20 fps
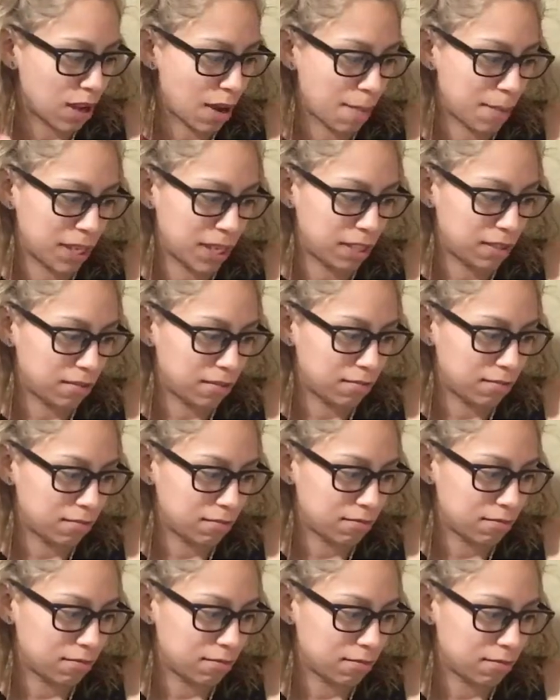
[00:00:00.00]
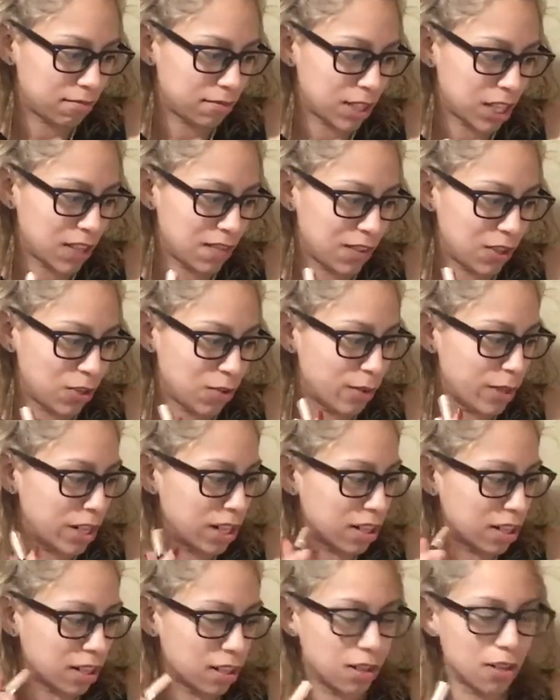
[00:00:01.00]
I mean, if you
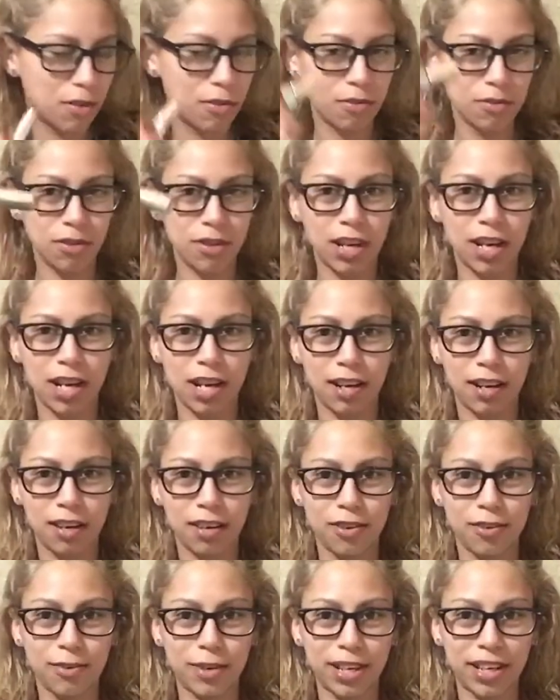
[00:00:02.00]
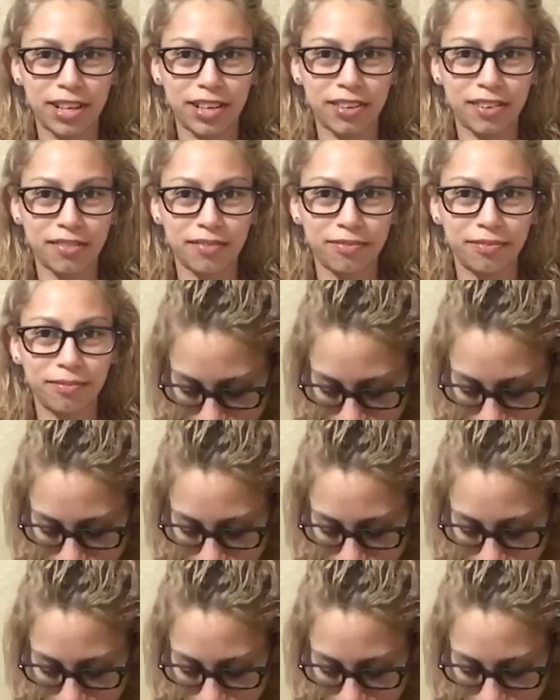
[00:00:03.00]
want glow, you got glow right here.